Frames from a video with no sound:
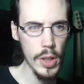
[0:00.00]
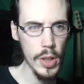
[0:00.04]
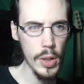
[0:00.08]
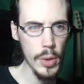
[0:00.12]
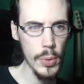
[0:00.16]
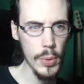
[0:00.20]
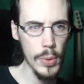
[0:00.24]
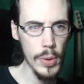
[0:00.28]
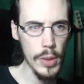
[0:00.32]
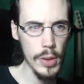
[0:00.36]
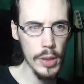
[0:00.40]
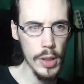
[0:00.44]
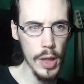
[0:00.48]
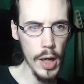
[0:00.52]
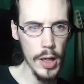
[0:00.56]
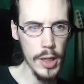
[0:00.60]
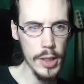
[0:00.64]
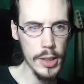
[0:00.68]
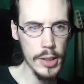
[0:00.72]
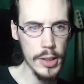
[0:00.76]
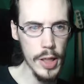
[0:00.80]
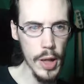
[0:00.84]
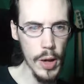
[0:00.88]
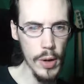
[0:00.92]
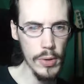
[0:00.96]
quit lying
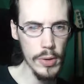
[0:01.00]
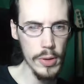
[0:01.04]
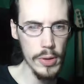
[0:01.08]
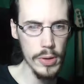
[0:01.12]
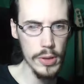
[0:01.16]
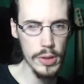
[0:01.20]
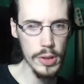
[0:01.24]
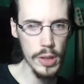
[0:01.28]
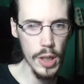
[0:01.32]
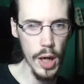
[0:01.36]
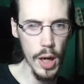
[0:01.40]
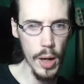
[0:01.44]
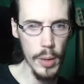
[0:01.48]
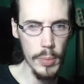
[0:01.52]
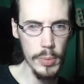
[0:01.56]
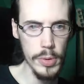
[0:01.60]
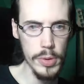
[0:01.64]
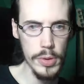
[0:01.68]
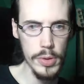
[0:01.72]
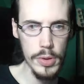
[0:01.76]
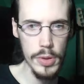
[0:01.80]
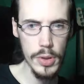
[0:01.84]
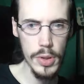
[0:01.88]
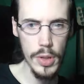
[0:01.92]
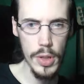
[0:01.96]
down on the job.
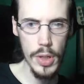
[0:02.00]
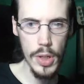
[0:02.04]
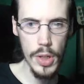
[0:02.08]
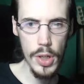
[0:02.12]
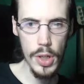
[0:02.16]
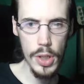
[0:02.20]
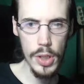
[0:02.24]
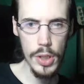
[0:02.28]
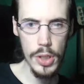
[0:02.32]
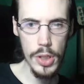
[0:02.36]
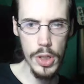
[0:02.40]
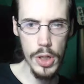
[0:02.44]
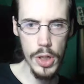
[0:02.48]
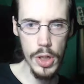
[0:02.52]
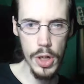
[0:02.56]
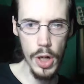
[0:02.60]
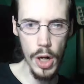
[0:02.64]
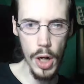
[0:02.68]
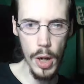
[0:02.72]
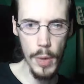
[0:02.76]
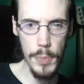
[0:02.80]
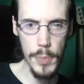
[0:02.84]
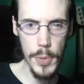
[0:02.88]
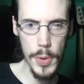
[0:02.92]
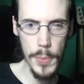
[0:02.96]
Get
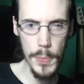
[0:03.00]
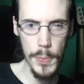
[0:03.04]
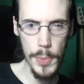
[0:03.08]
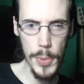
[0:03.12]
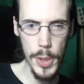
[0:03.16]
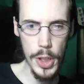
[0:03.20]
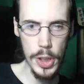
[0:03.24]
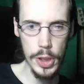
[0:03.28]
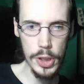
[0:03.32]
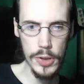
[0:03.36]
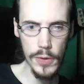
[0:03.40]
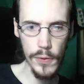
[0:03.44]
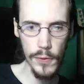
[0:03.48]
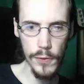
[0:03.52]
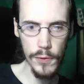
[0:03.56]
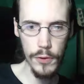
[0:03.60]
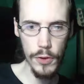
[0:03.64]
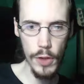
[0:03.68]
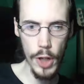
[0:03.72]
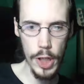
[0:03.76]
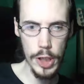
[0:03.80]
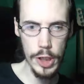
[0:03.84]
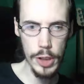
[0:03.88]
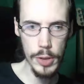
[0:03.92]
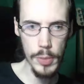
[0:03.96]
up and pierce some
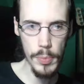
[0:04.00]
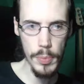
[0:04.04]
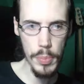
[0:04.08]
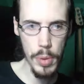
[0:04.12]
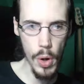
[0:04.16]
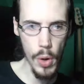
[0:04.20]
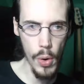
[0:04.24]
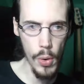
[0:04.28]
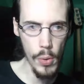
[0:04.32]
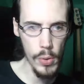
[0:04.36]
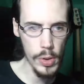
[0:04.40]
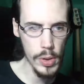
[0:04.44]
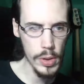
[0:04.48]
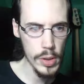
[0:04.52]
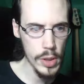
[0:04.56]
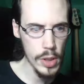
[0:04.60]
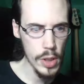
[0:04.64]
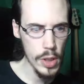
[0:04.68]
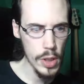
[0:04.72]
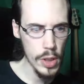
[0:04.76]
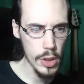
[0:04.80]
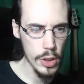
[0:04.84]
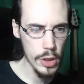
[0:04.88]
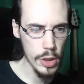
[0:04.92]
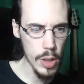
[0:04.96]
flesh and bone.
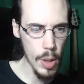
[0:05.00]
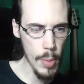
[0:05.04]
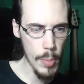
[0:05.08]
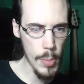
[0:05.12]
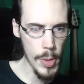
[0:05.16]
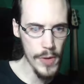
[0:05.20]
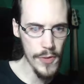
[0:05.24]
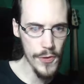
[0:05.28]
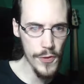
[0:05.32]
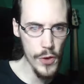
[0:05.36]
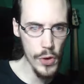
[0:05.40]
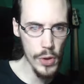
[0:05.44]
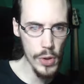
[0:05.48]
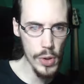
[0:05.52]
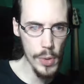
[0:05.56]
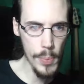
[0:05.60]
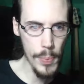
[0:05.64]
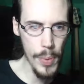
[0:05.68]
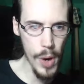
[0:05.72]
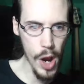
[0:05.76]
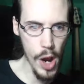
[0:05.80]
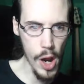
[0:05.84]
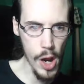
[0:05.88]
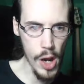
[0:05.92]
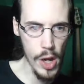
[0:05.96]
Let me feel the
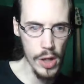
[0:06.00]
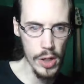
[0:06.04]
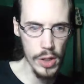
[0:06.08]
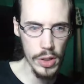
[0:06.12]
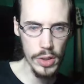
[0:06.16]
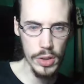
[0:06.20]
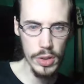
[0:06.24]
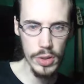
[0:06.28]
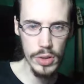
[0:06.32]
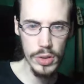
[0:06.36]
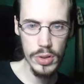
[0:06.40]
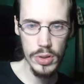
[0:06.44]
pain.